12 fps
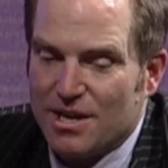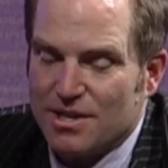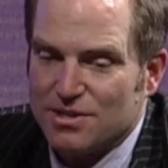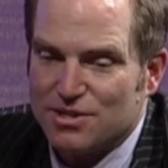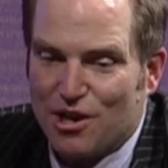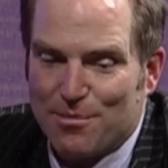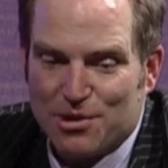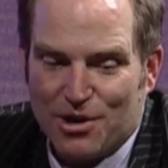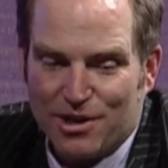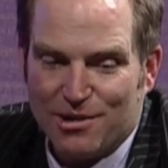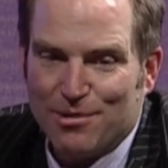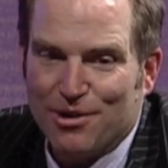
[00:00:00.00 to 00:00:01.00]
Stop
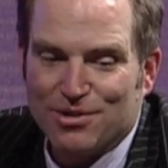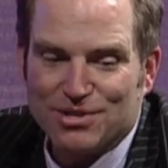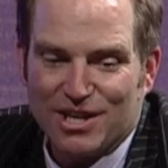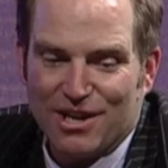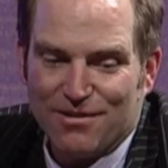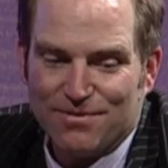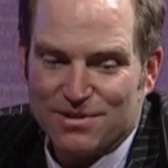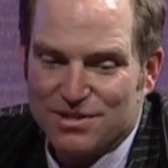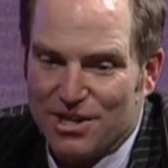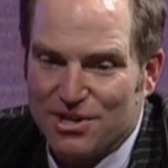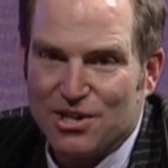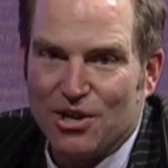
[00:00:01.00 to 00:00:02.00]
talking about yourself.
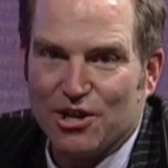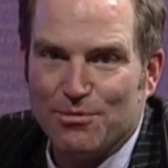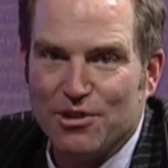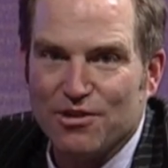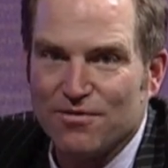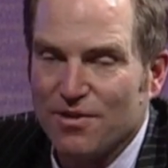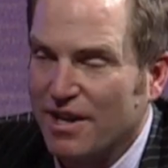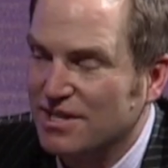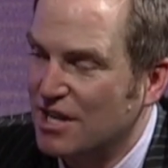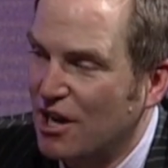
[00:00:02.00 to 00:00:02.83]
Start talking about your friends.